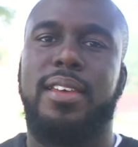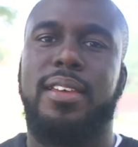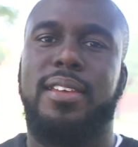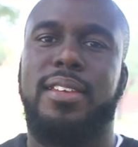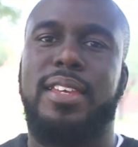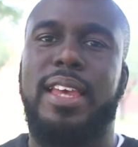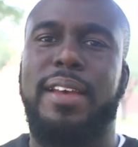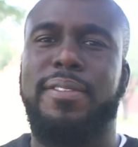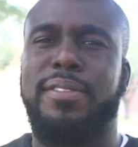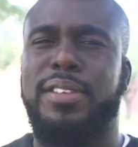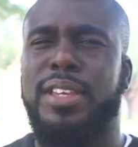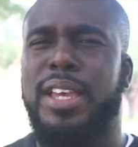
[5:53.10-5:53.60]

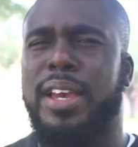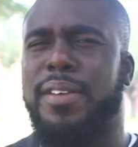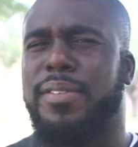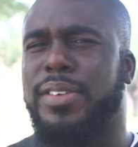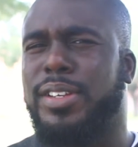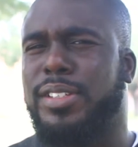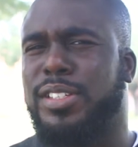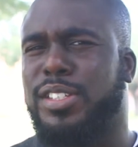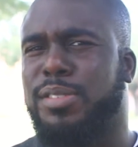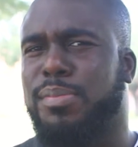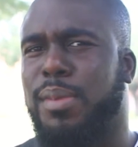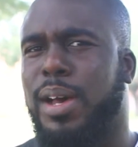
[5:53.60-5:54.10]
you have
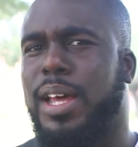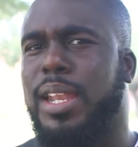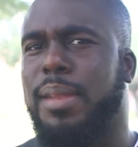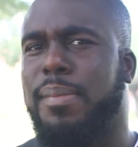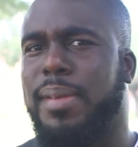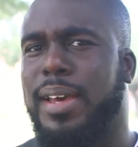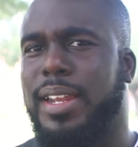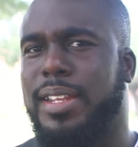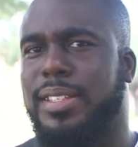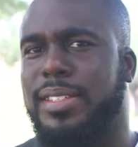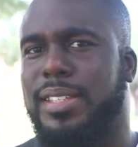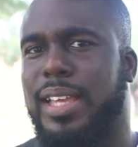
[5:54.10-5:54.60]
a small
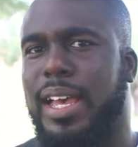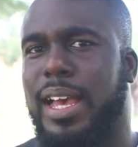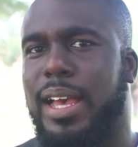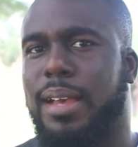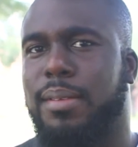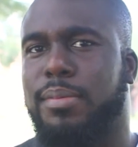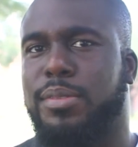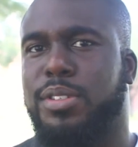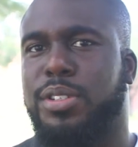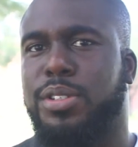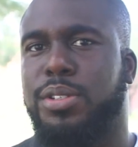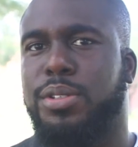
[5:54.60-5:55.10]
amount of
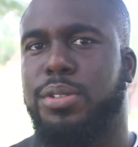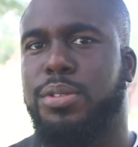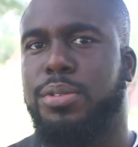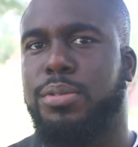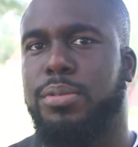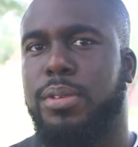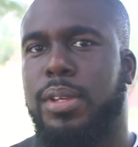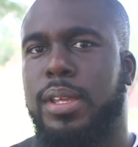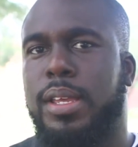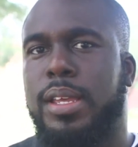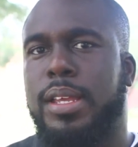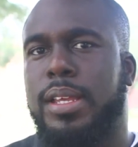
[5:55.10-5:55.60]
time to
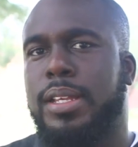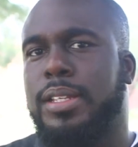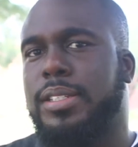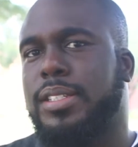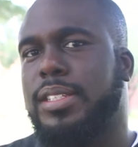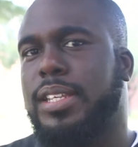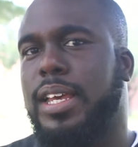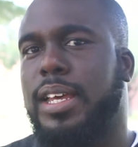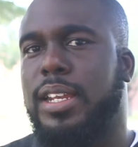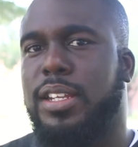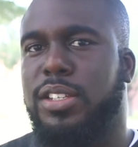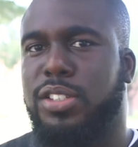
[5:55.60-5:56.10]

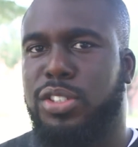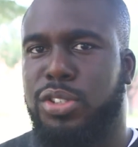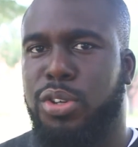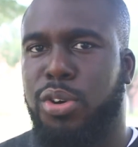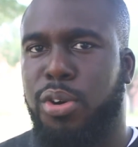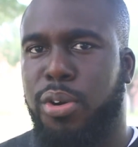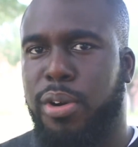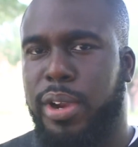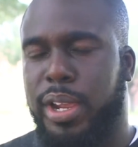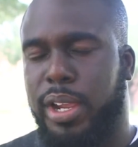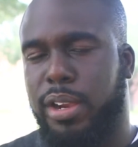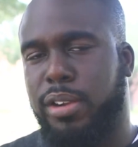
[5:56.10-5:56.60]
tell a
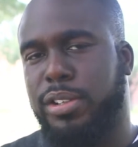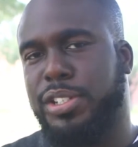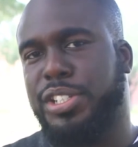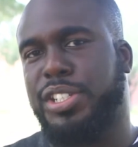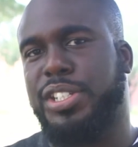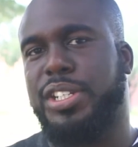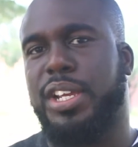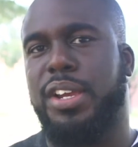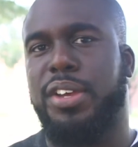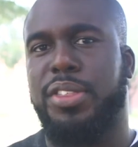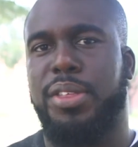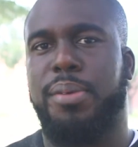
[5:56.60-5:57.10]
story or
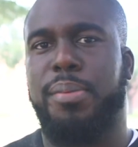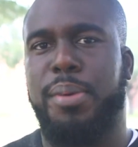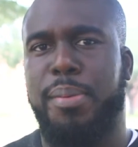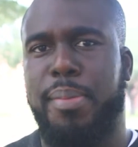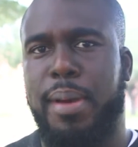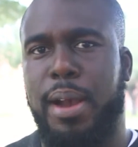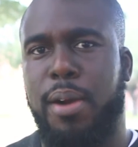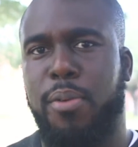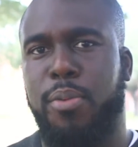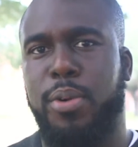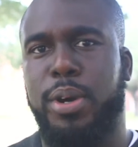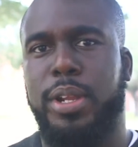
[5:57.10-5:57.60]
share them
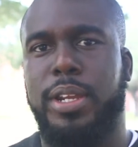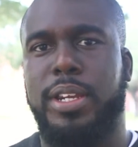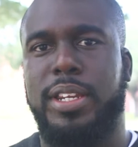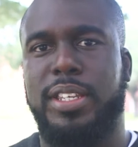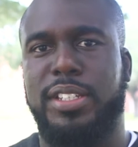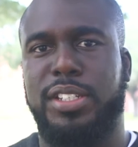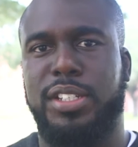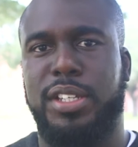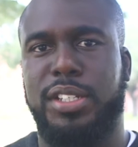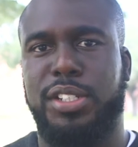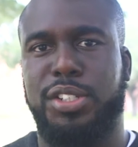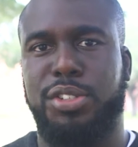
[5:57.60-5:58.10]
about what it
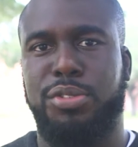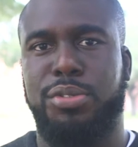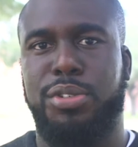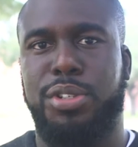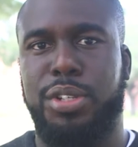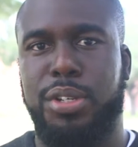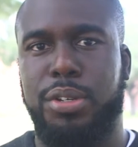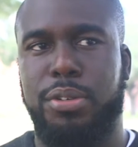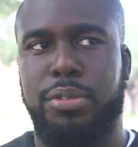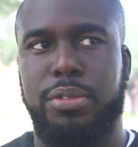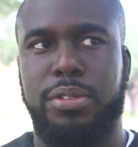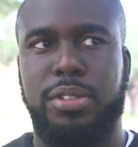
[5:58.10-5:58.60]
is that you
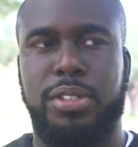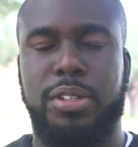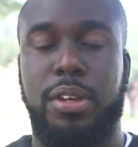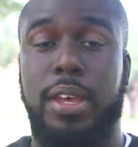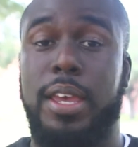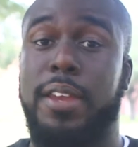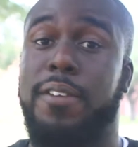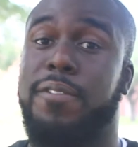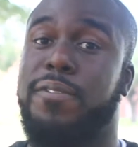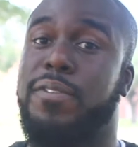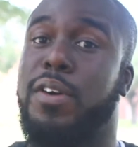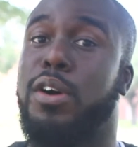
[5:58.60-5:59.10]
do. So,
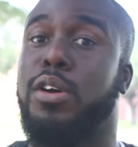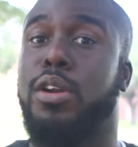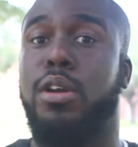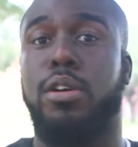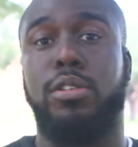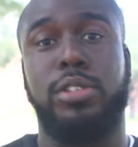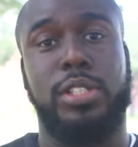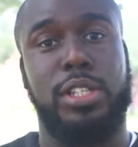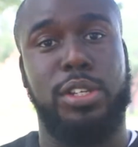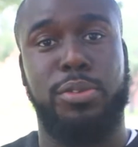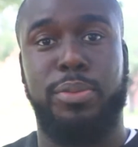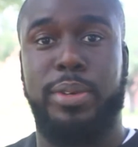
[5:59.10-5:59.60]
and
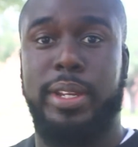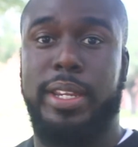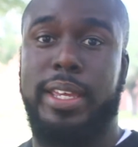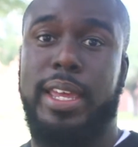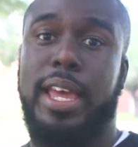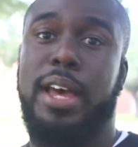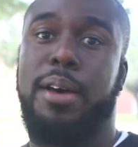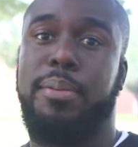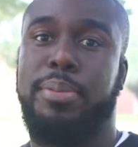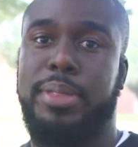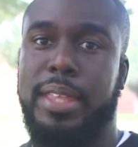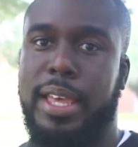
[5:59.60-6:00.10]
photos can really
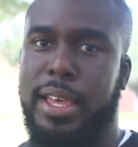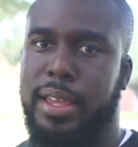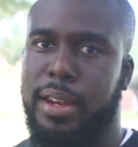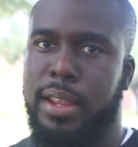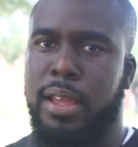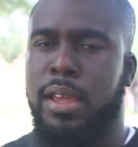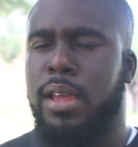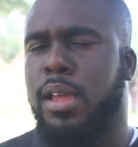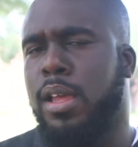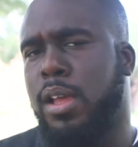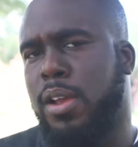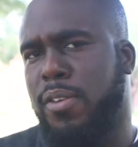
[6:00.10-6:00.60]
help that.
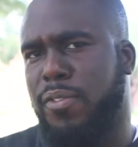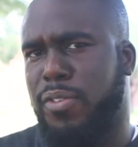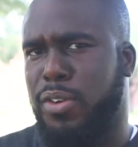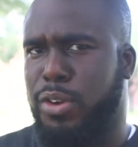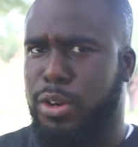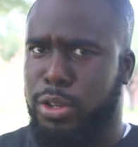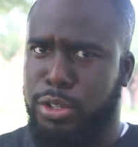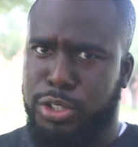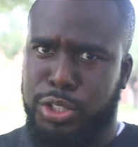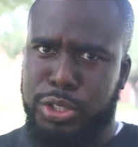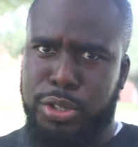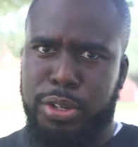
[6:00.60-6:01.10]

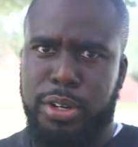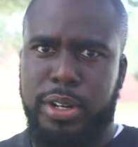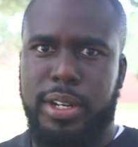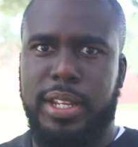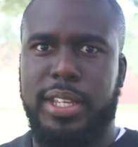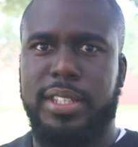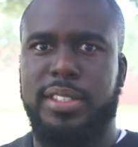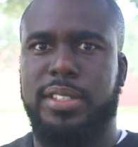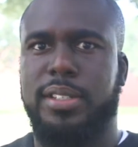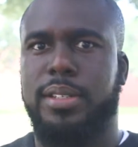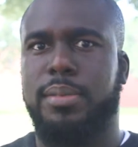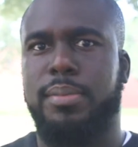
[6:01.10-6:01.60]

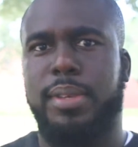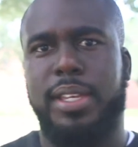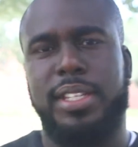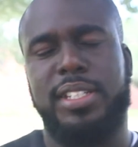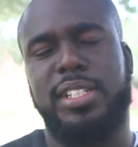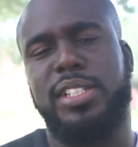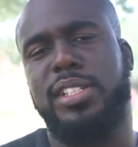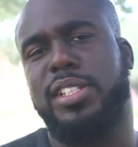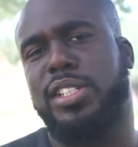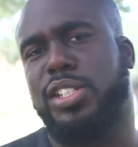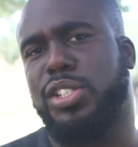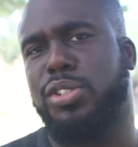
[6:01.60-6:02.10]
Photojournalism, and
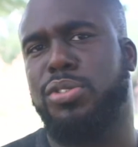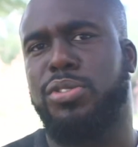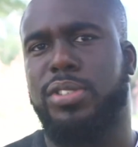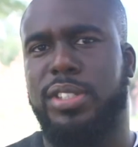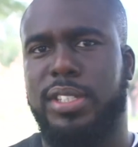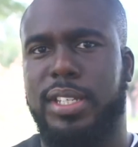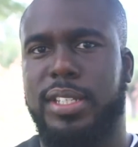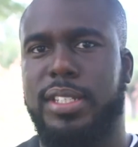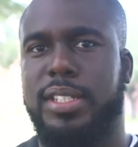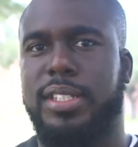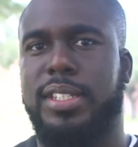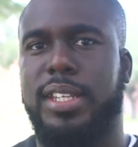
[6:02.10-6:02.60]
she just uses
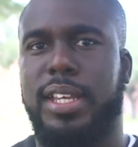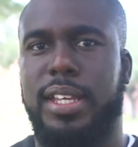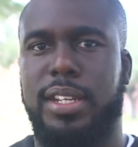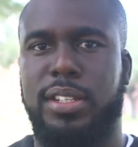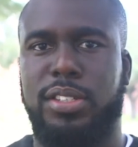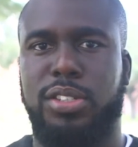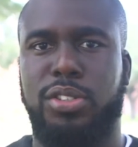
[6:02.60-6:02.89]
it to tell a